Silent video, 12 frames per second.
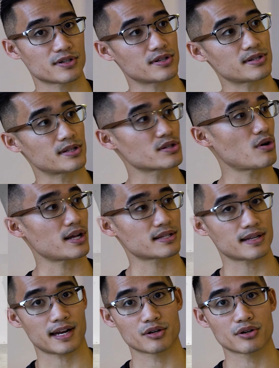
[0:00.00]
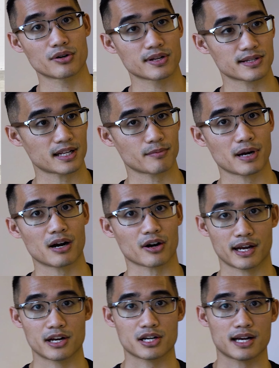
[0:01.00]
versus the squat stand, you'll notice that the power
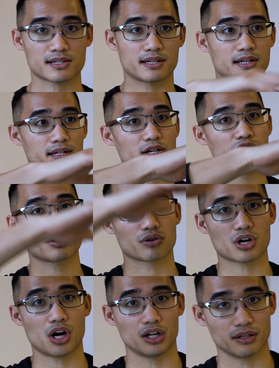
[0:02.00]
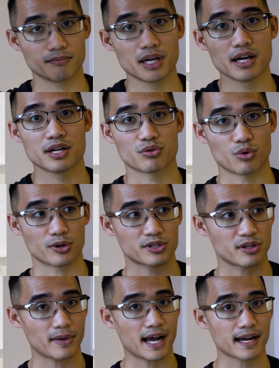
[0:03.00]
cage has an additional column
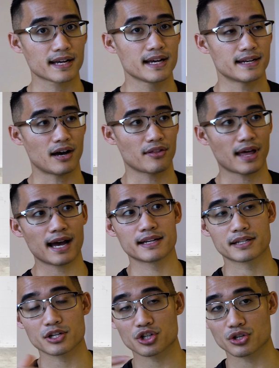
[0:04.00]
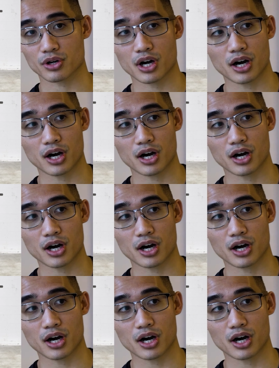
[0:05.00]
towards the back. Now that additional